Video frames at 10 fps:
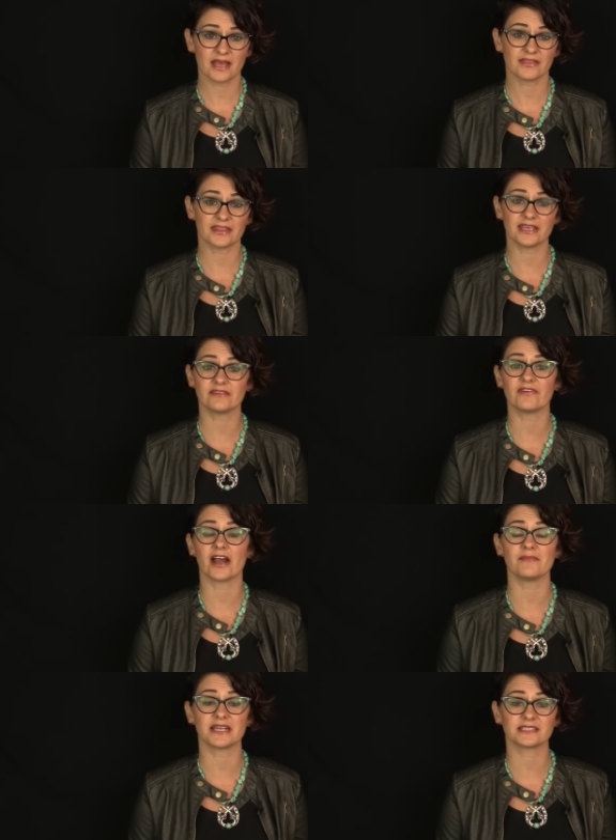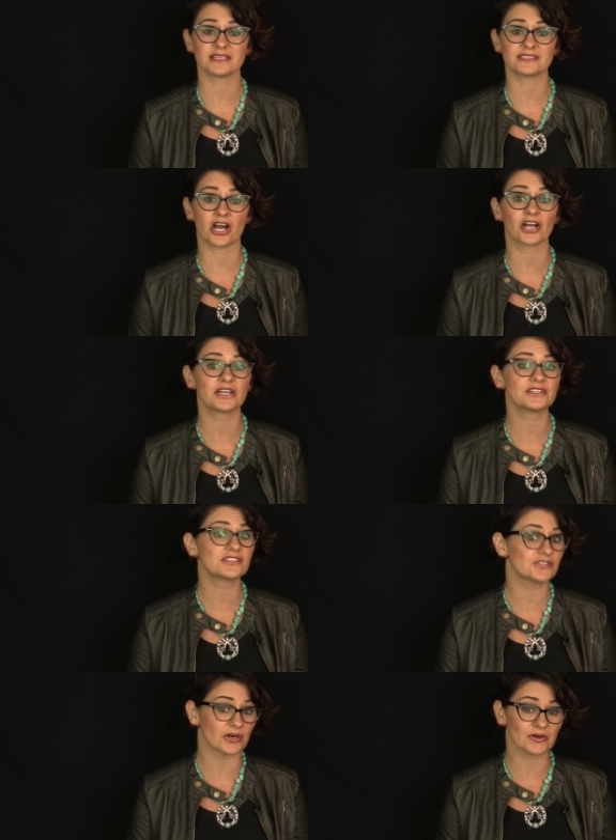that the environmentalists are
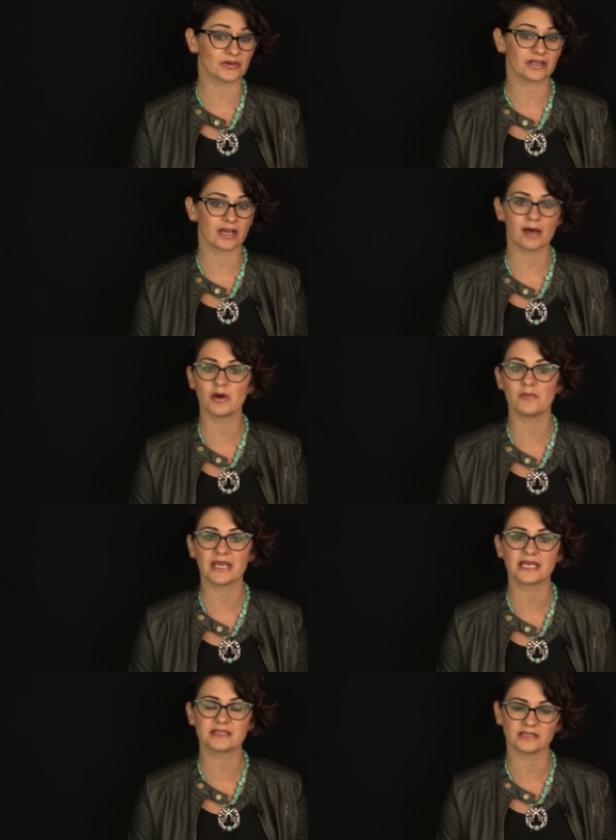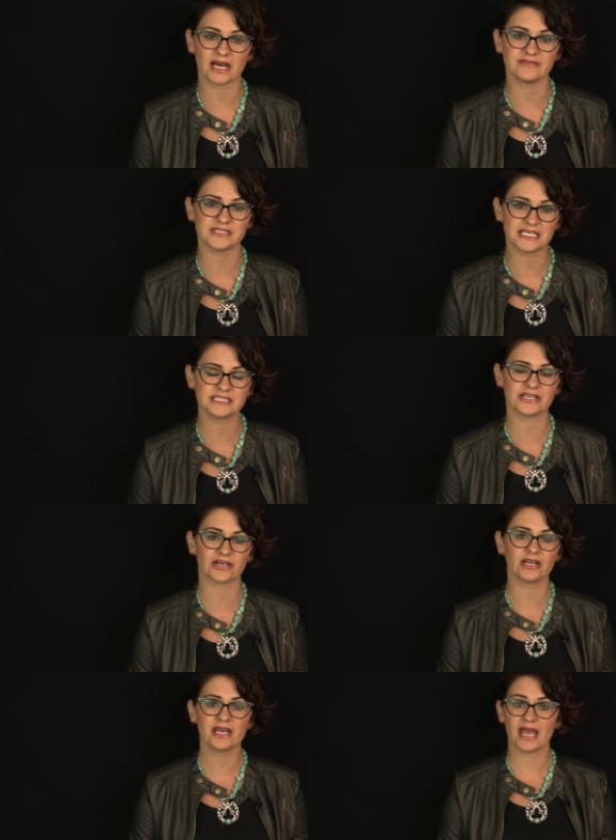concerned about making the lives easier